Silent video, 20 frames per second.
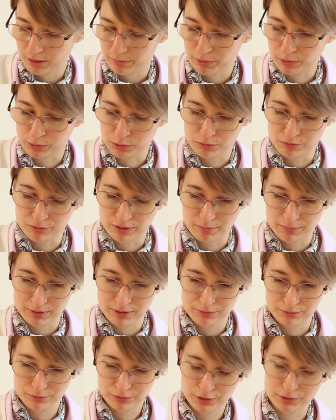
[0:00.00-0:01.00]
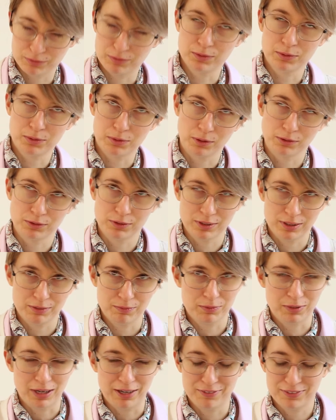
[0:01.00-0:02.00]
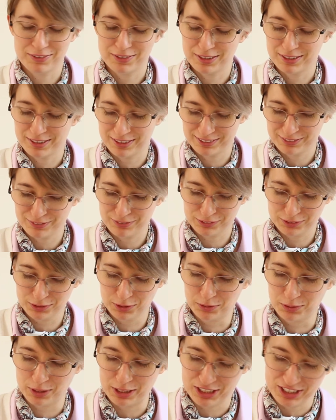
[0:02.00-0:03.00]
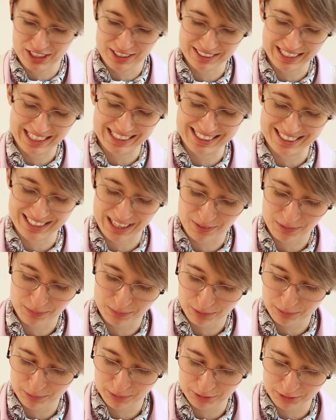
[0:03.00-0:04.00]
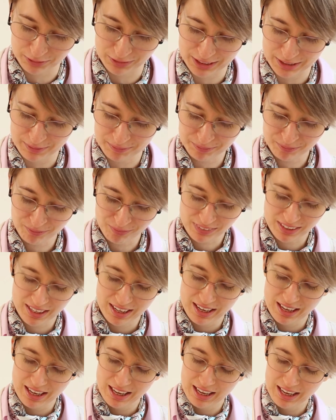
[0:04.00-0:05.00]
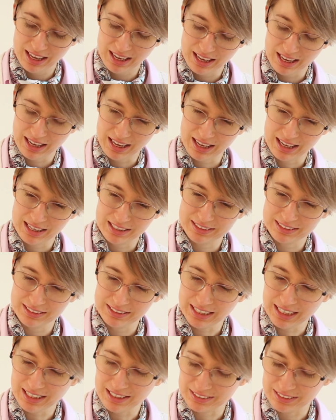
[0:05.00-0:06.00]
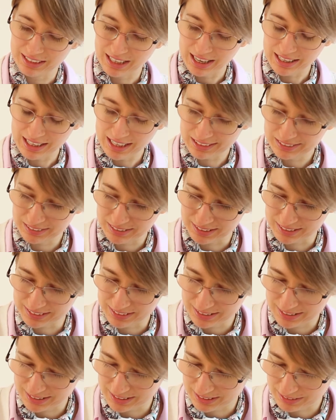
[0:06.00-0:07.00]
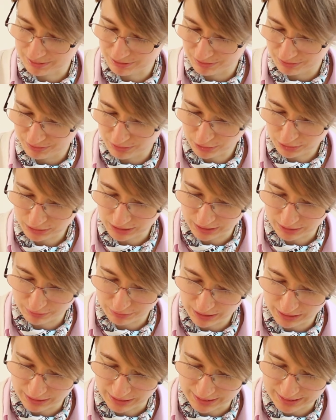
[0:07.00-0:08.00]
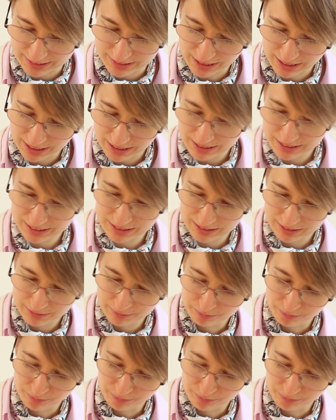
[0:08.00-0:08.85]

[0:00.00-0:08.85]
Austrian family. First we go to Austria and drive to Croatia, and that's how we will do it. And yeah, I like this. This is looks like a really nice size.